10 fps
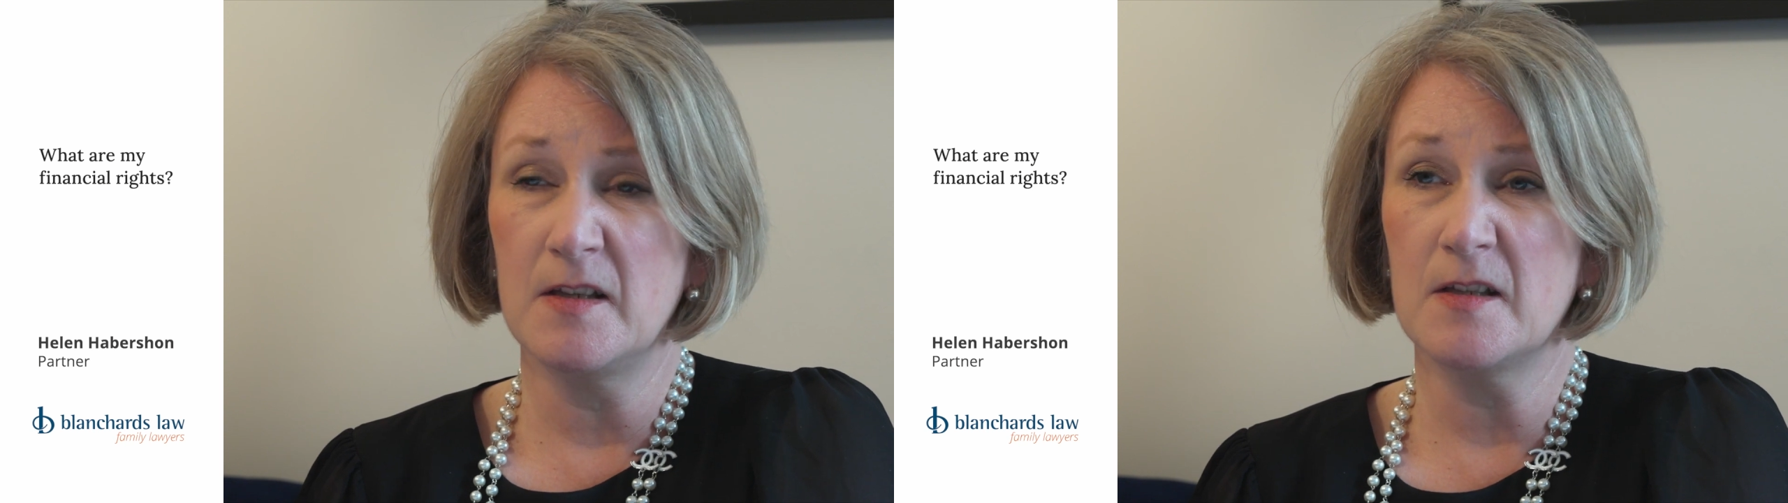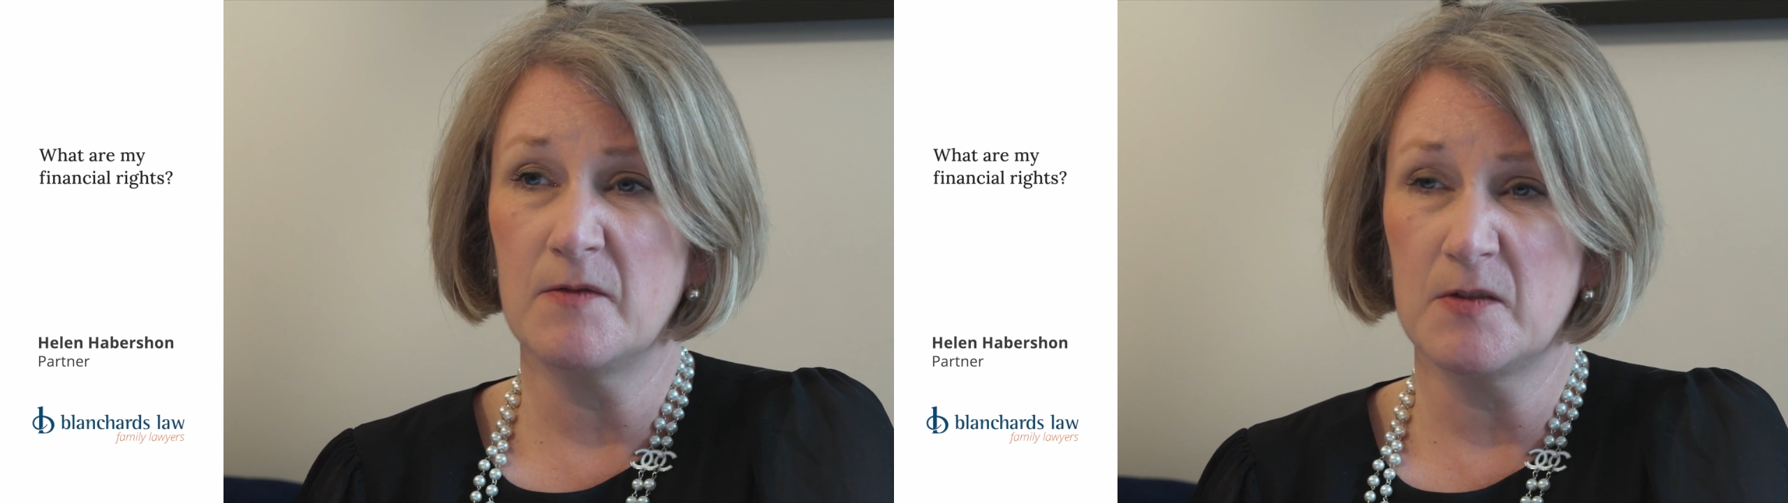
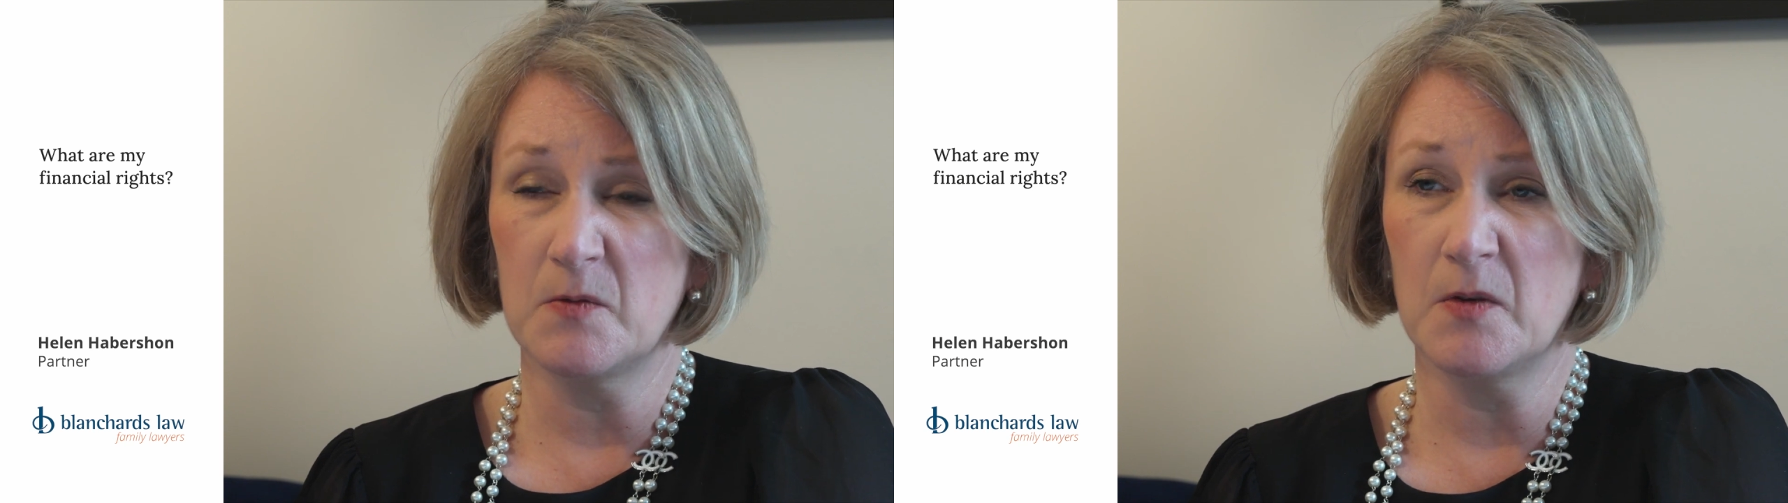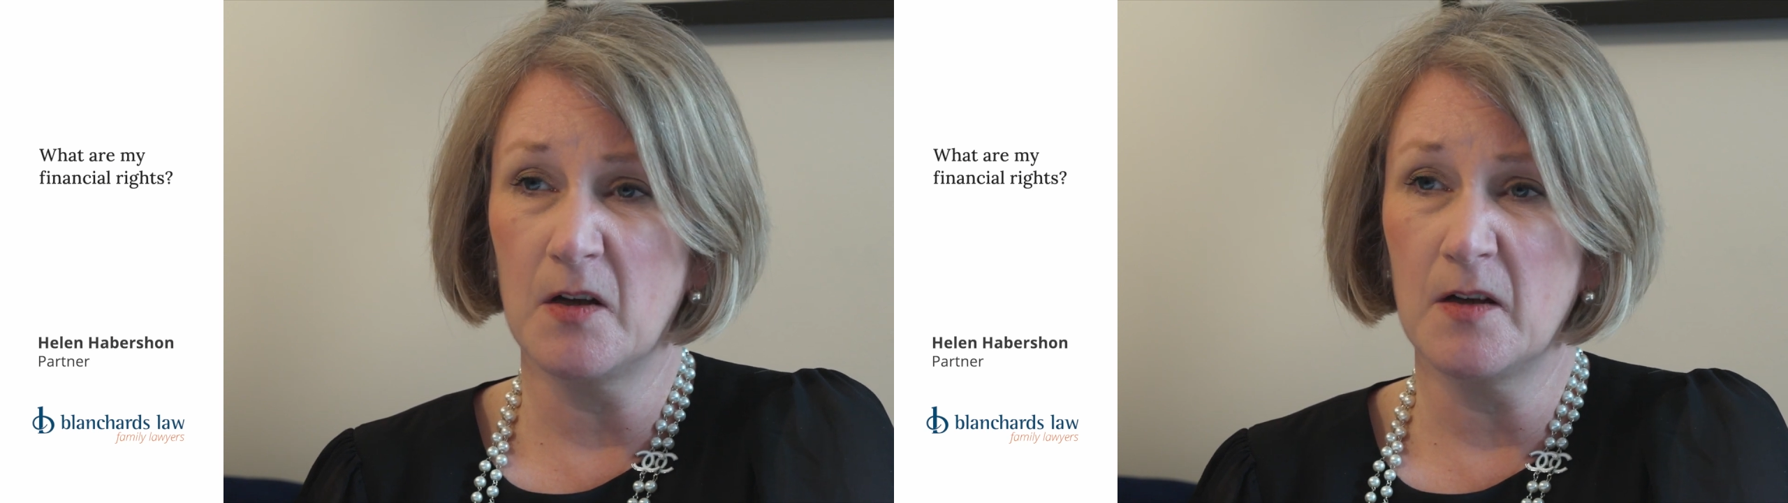
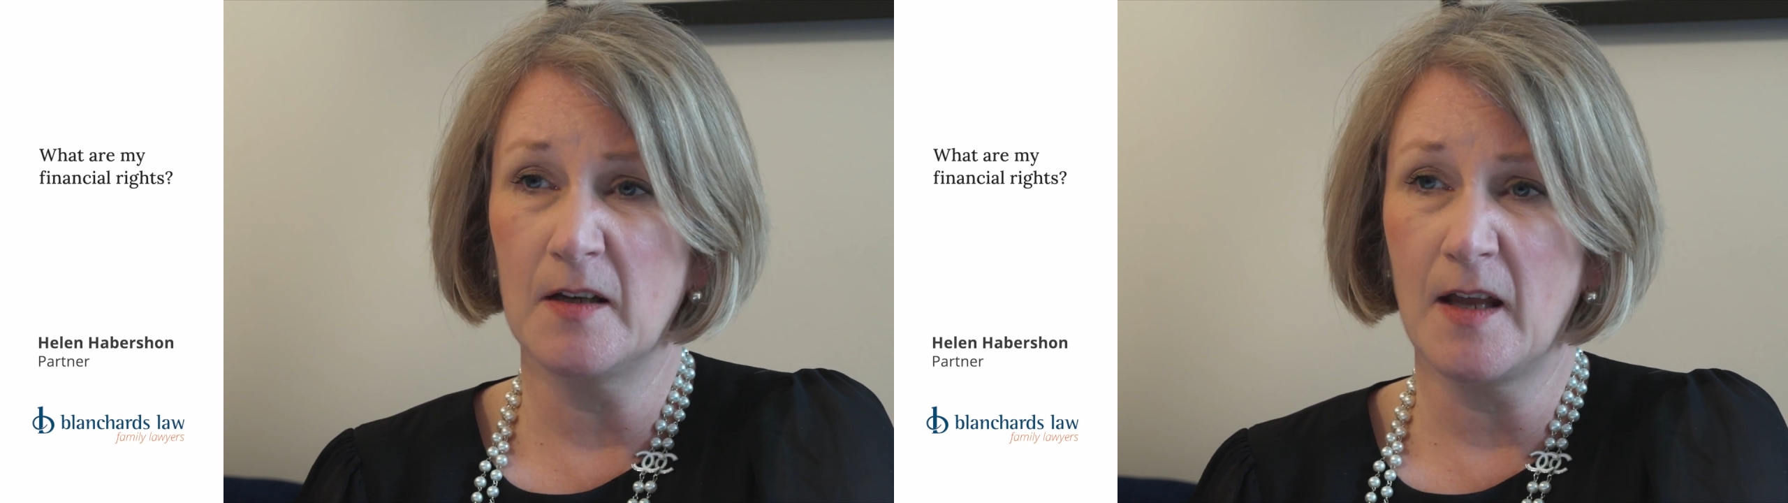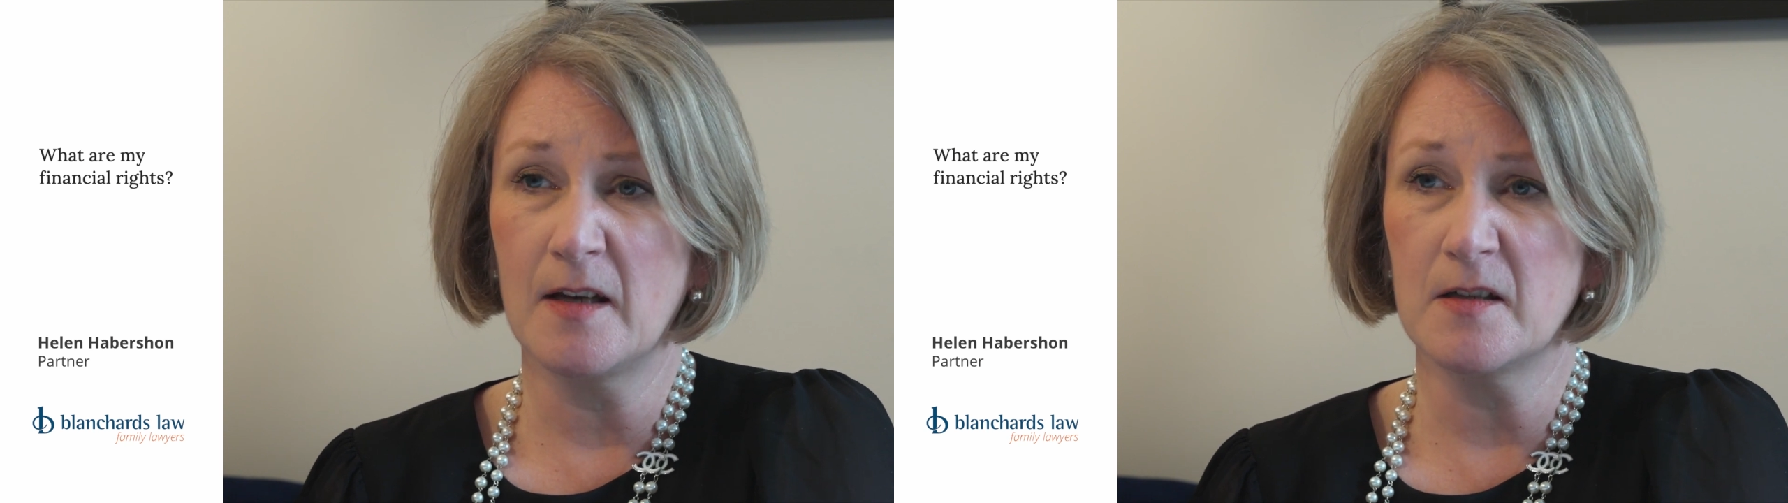individual
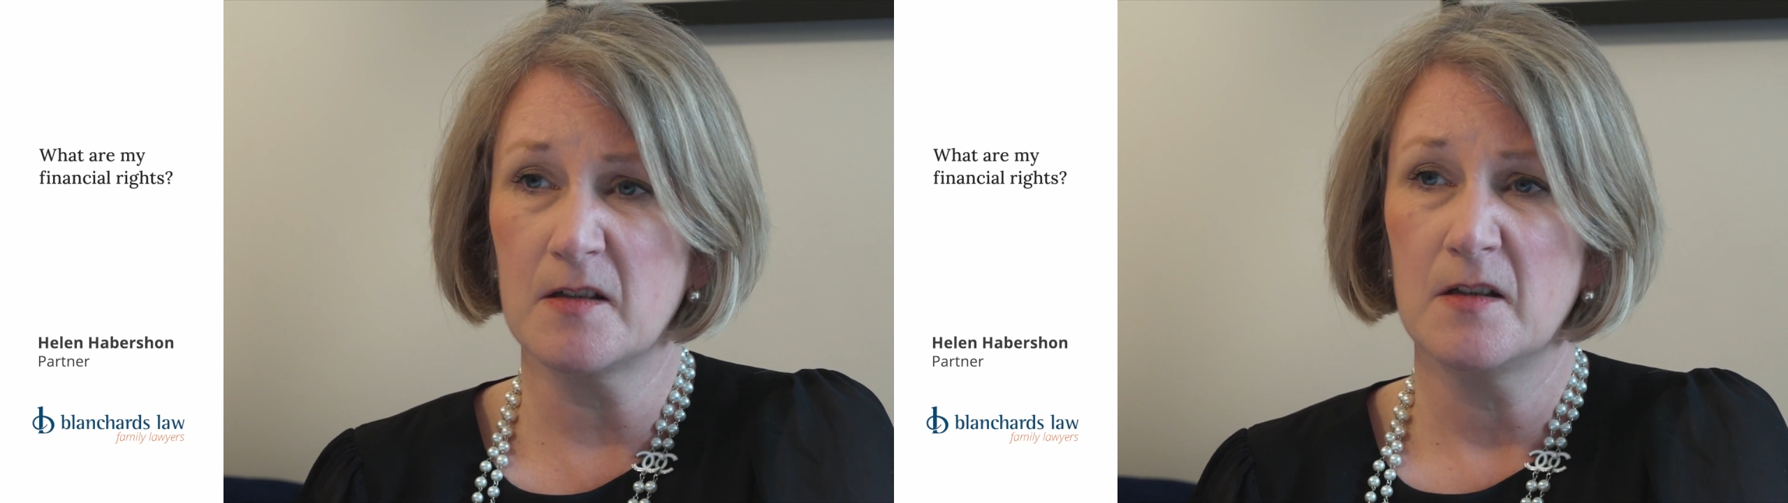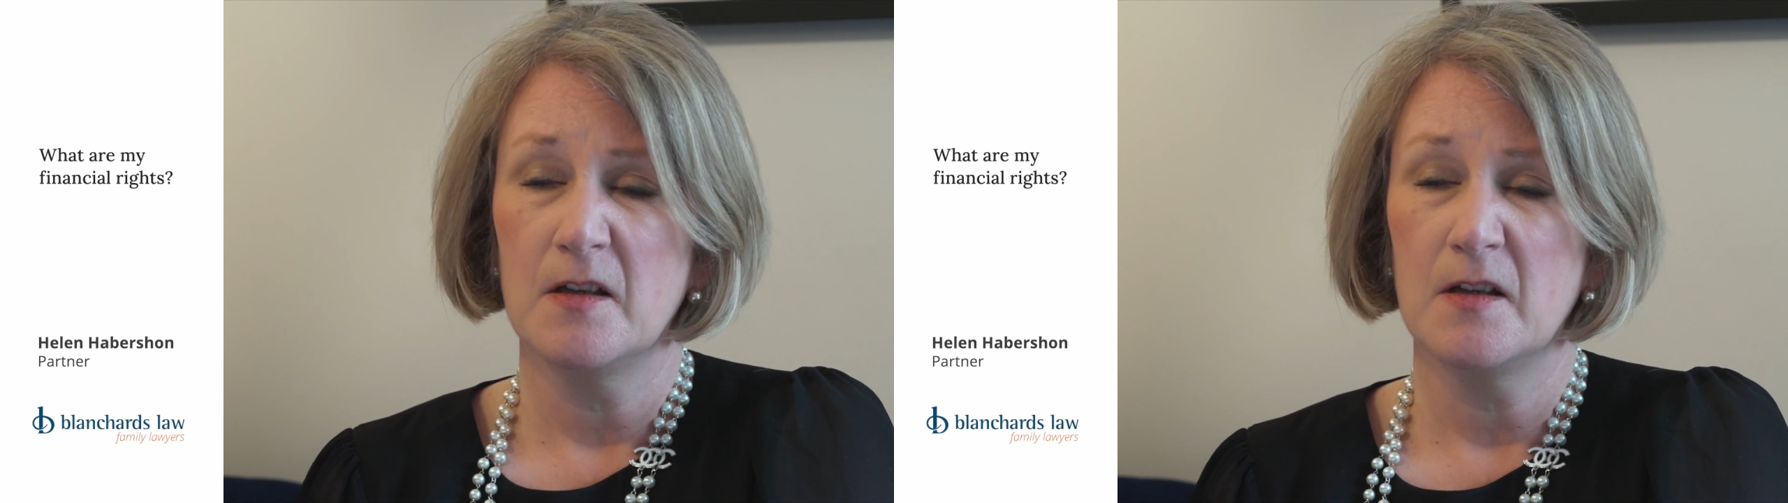client, and